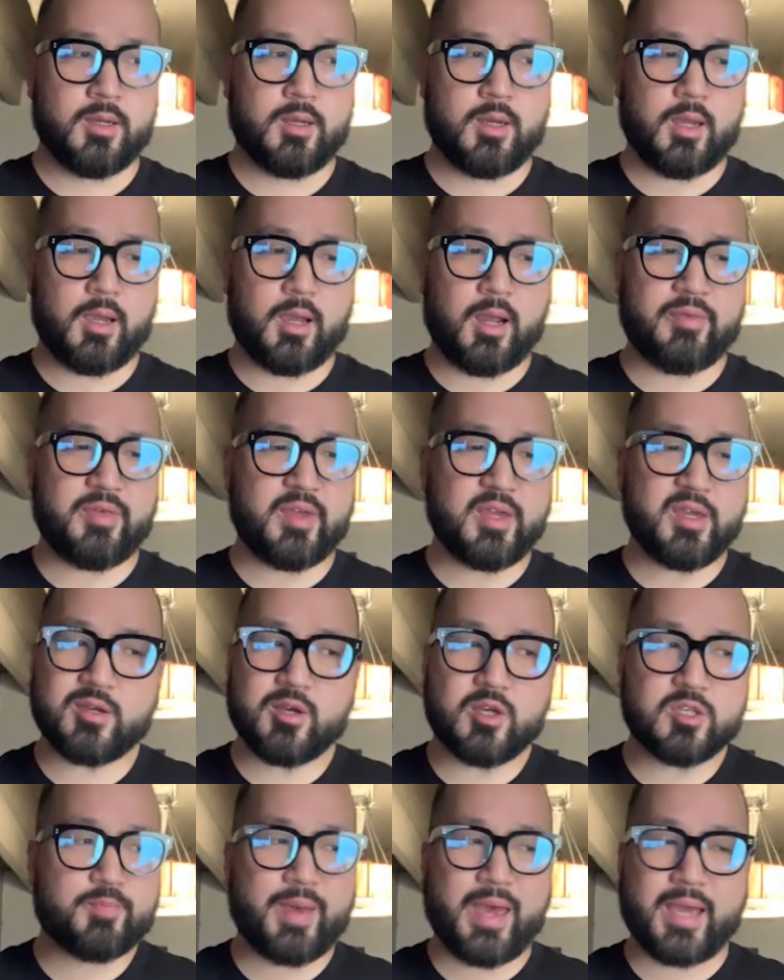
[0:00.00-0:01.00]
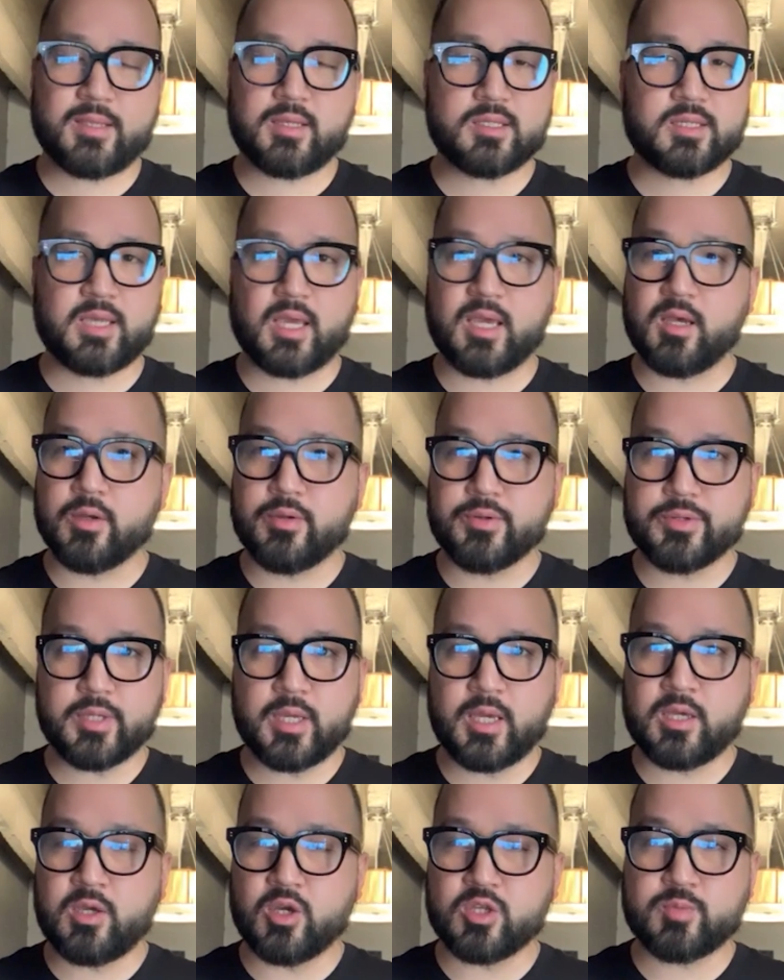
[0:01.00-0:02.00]
I think it goes back to sales.
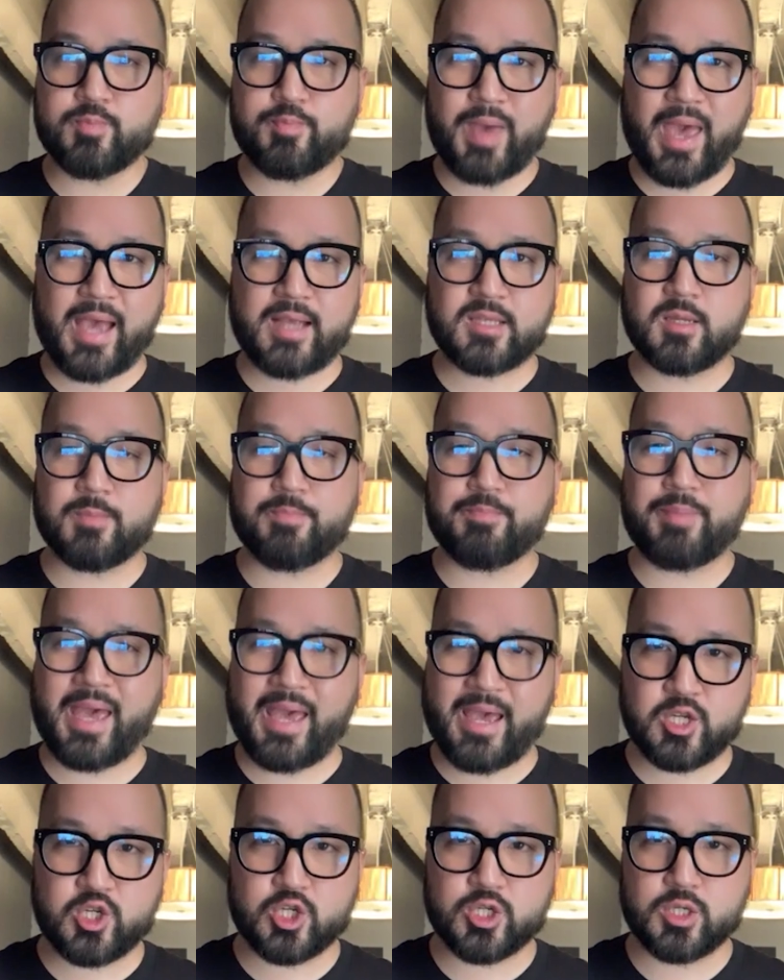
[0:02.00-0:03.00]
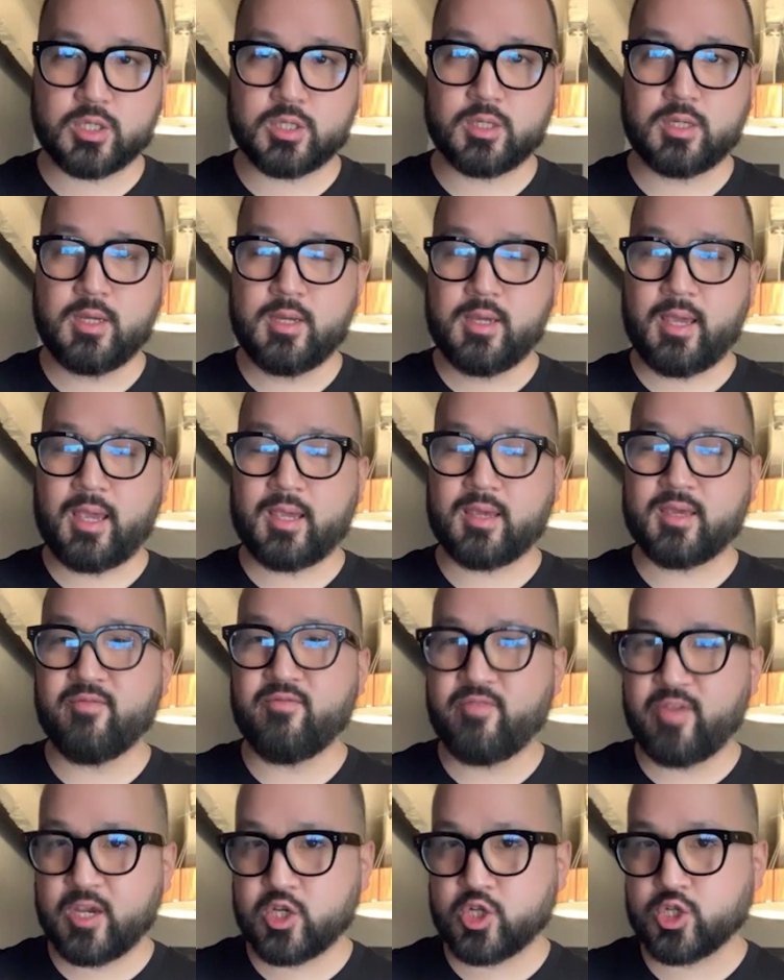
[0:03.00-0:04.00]
It goes back to passion and
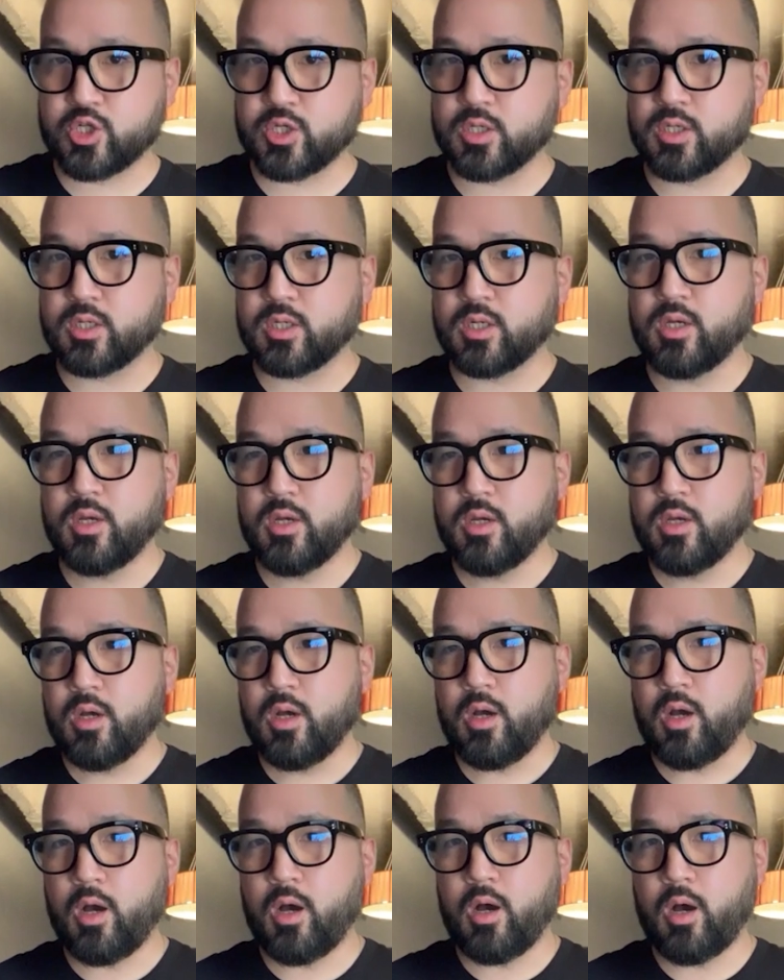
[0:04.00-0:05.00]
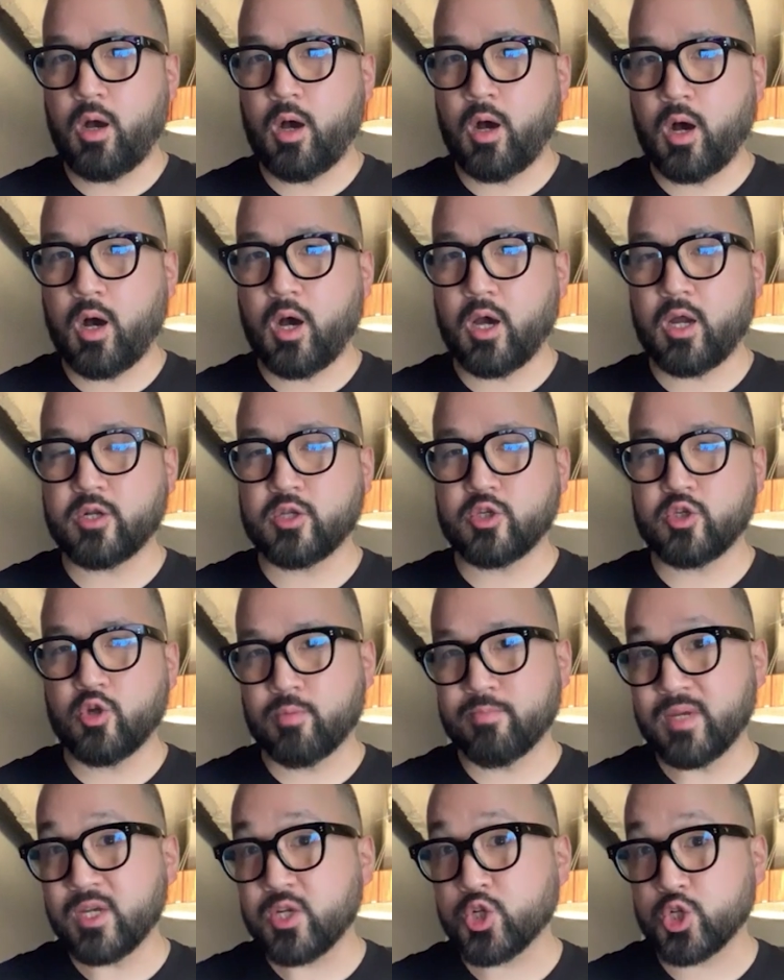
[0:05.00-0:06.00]
conviction on your
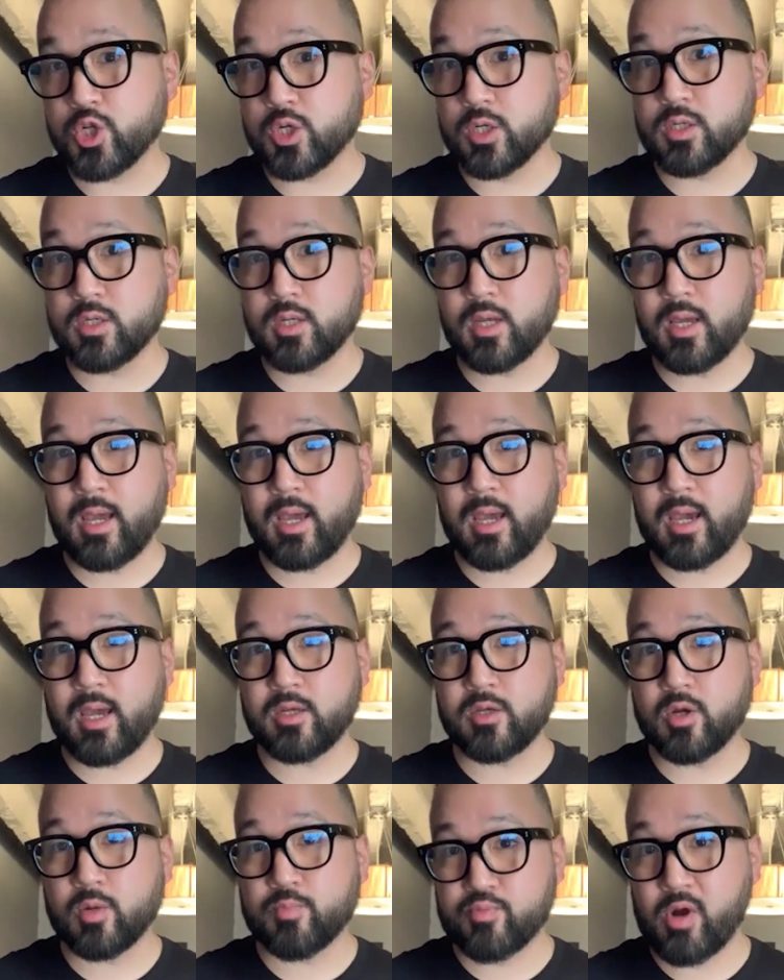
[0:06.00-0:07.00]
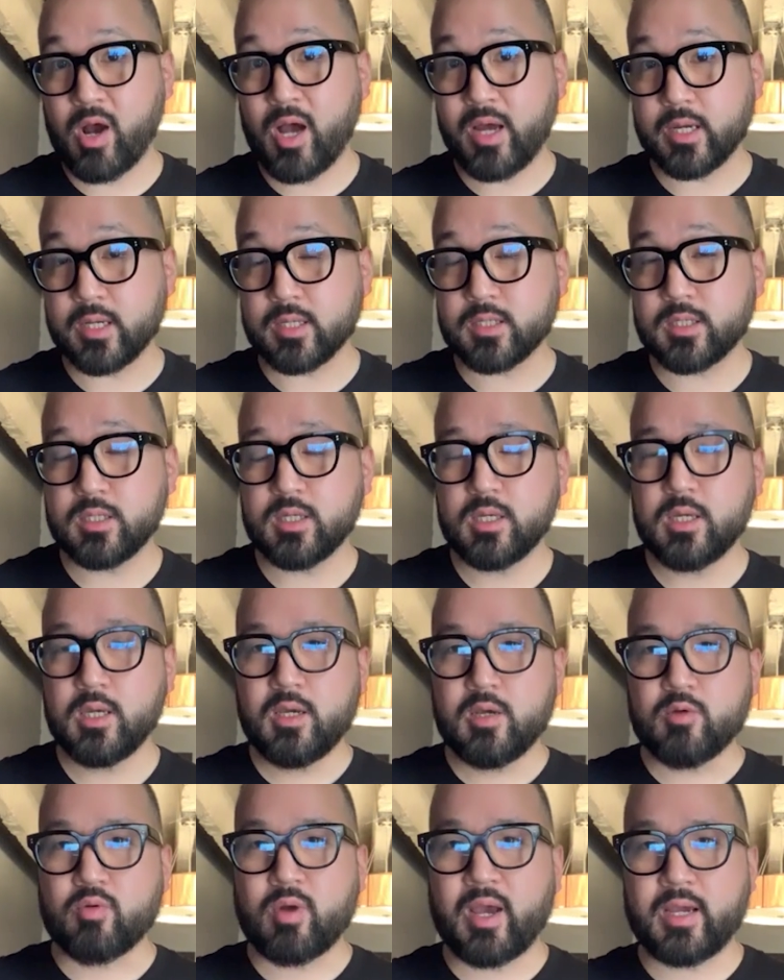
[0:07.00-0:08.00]
mission and your product,
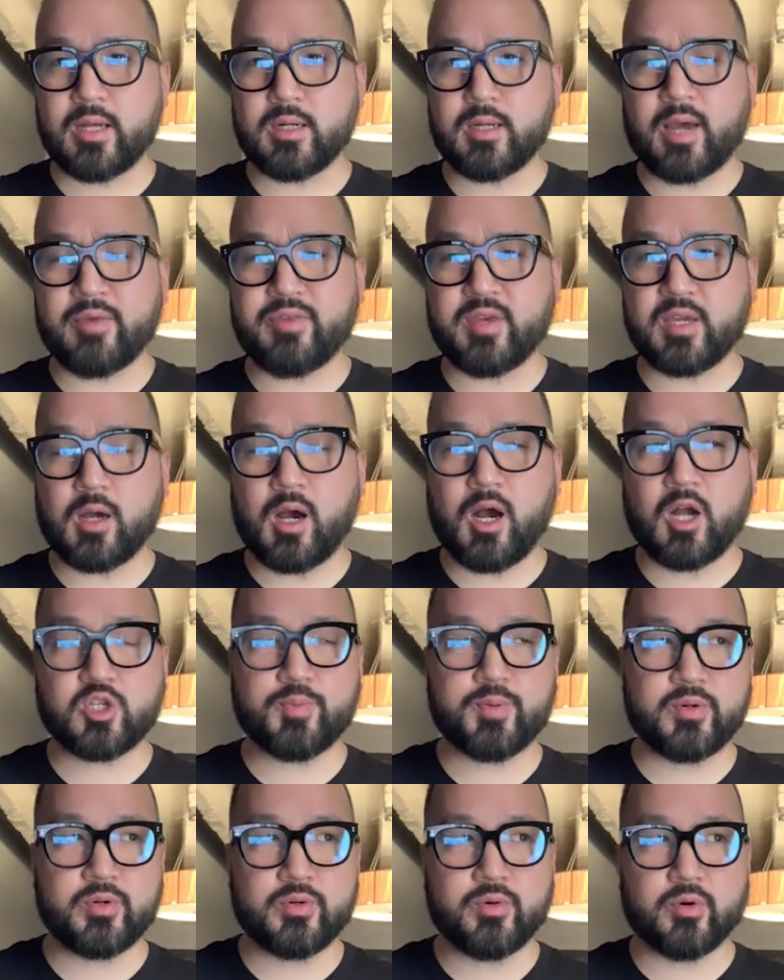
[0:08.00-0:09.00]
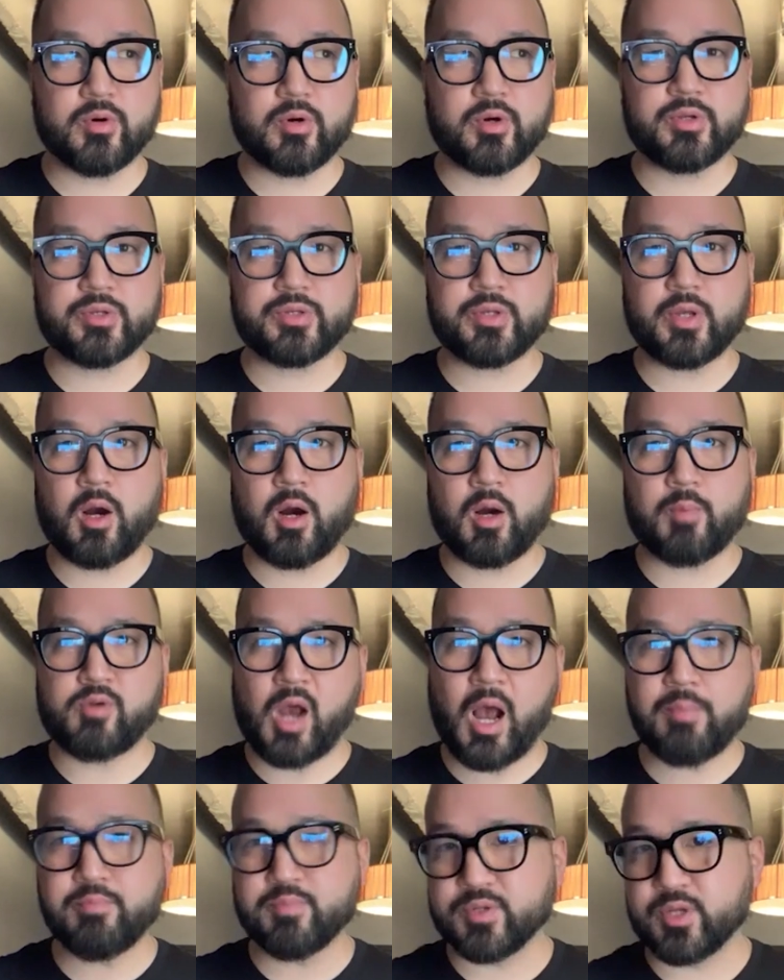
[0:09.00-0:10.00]
right? I think entrepreneurs are
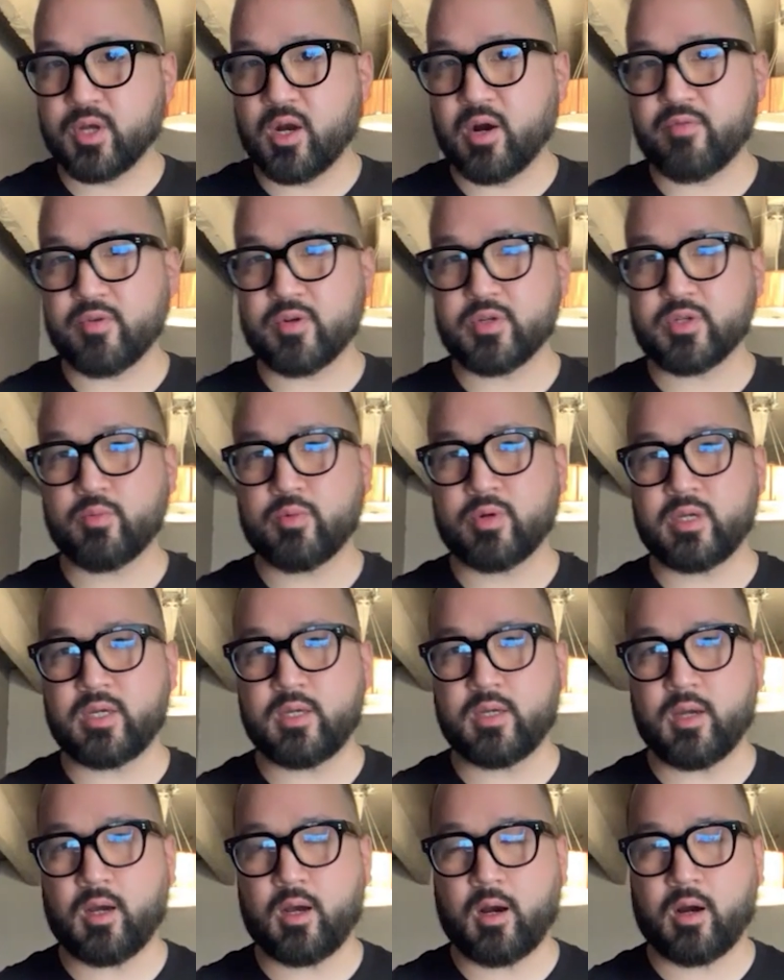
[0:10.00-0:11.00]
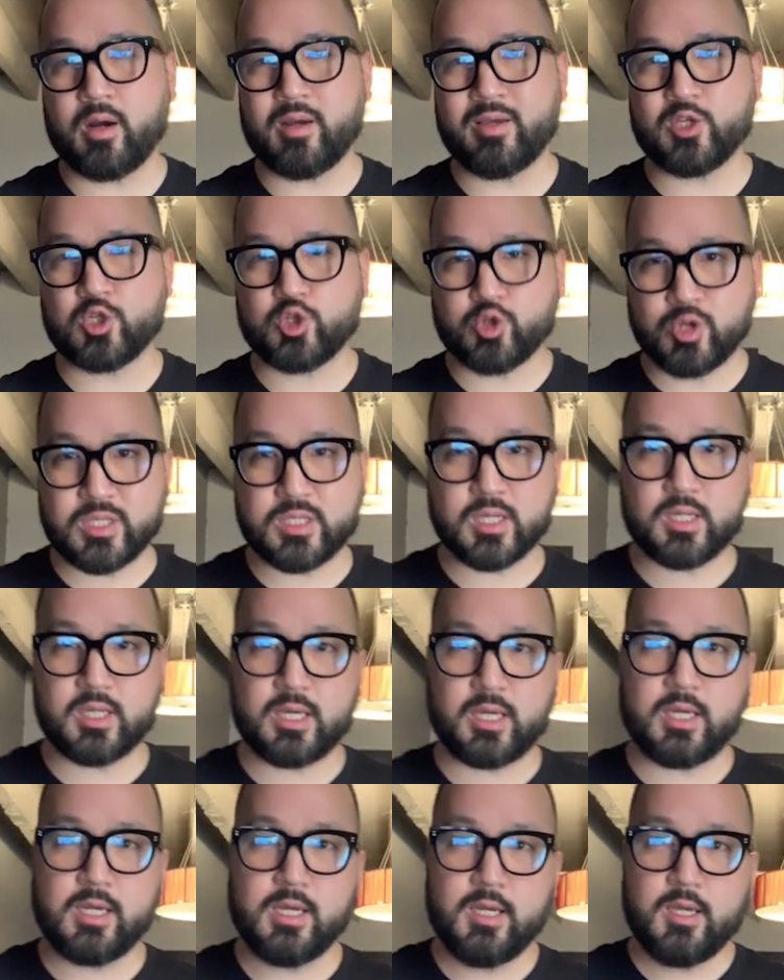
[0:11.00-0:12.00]
problem solvers. We are
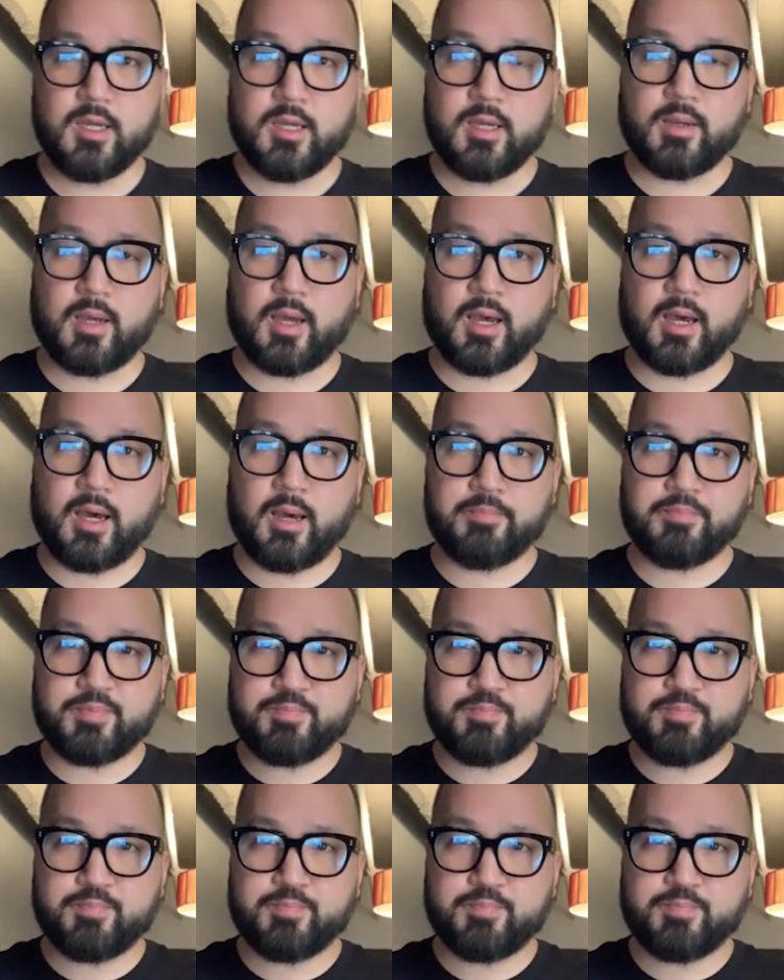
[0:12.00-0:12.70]
intrinsically uh,